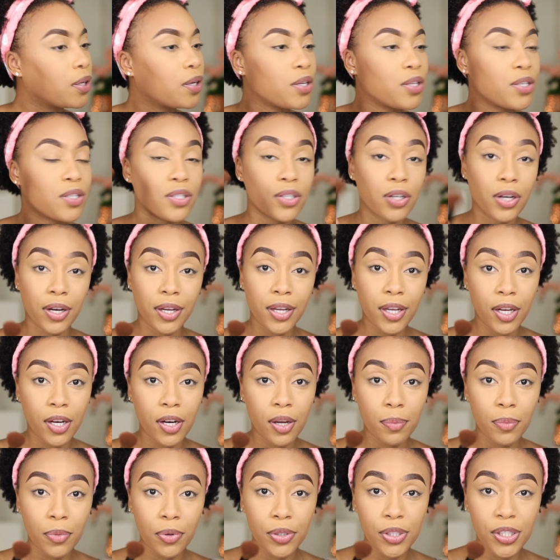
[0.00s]

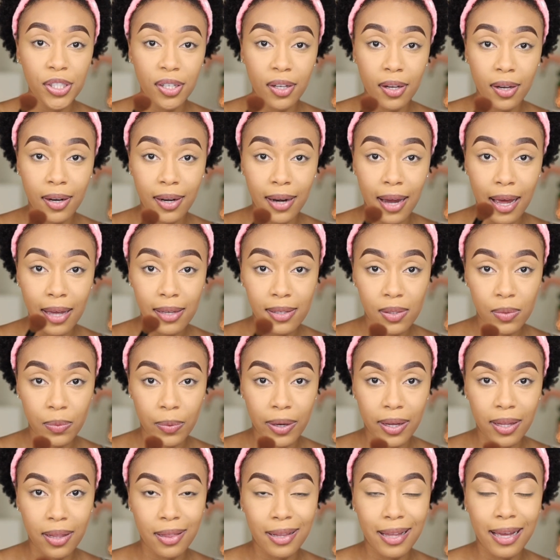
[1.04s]
Circular motion as
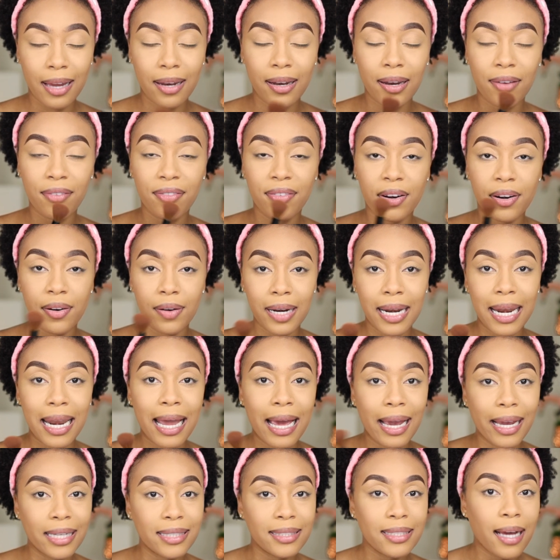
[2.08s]
well, and a very
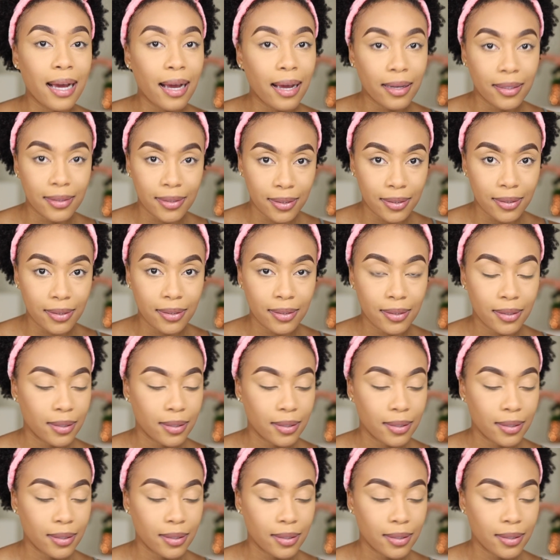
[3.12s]
light hand.